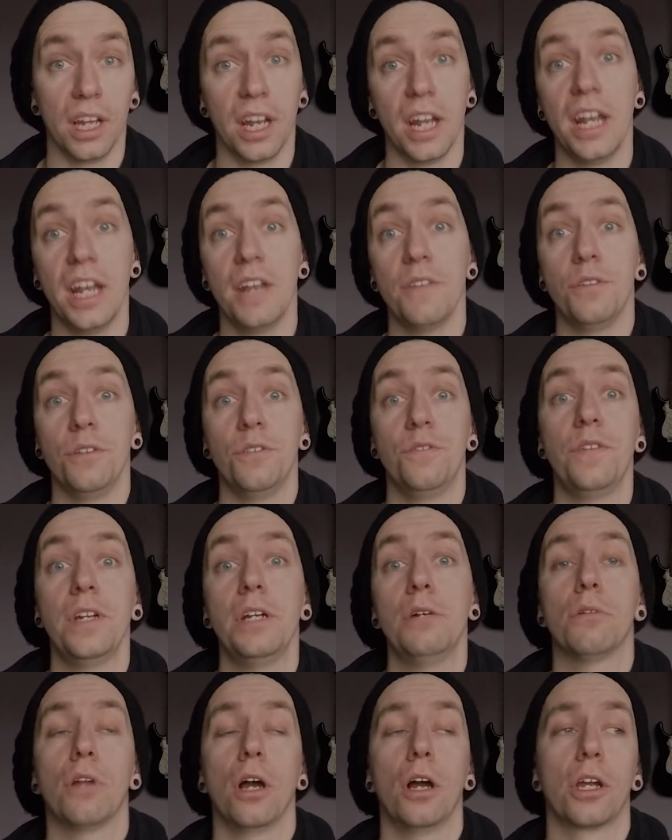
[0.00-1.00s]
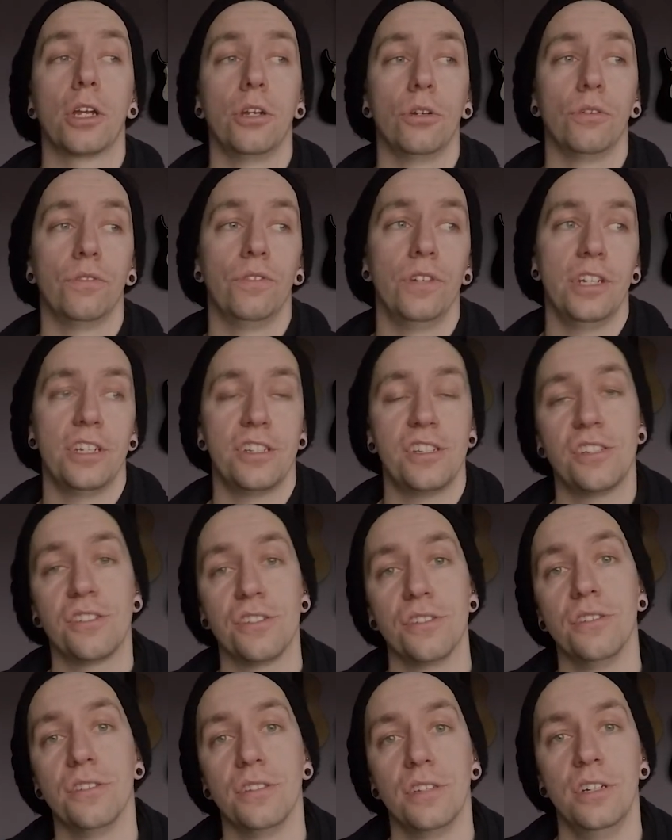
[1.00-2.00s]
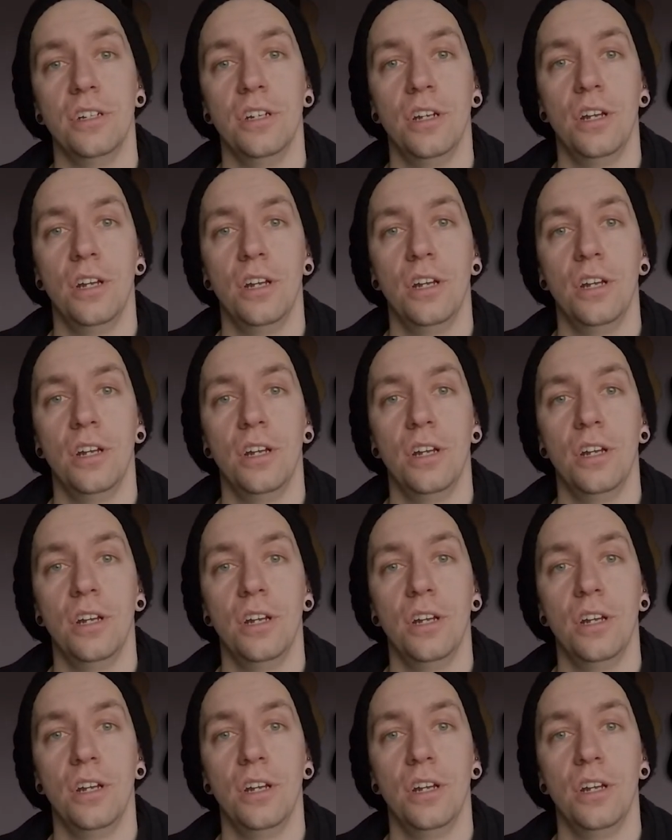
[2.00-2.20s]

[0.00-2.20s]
And then if you feel like your fitness isn't